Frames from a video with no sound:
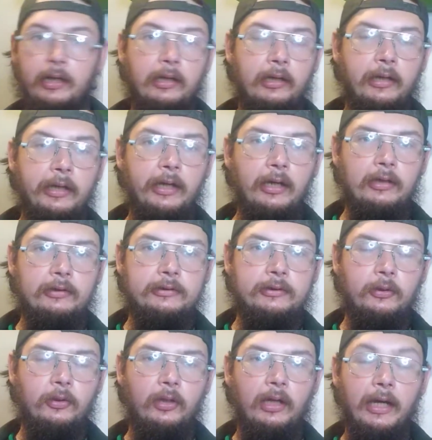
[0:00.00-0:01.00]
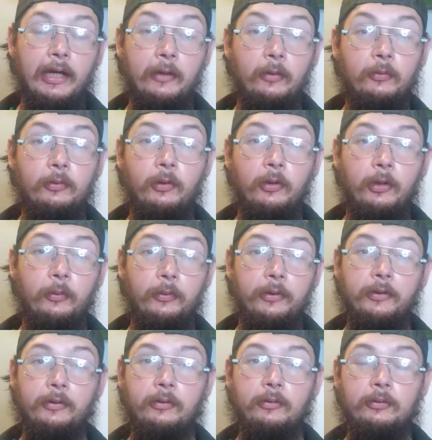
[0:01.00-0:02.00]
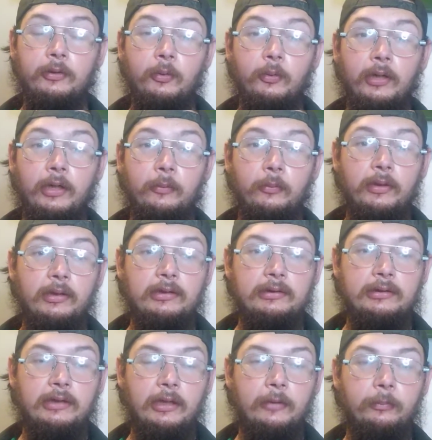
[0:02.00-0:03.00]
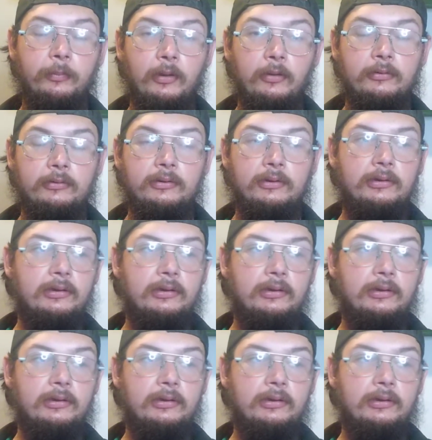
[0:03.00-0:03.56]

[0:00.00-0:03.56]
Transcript: And also, I don't know how well they're going to do on really stuck bolts.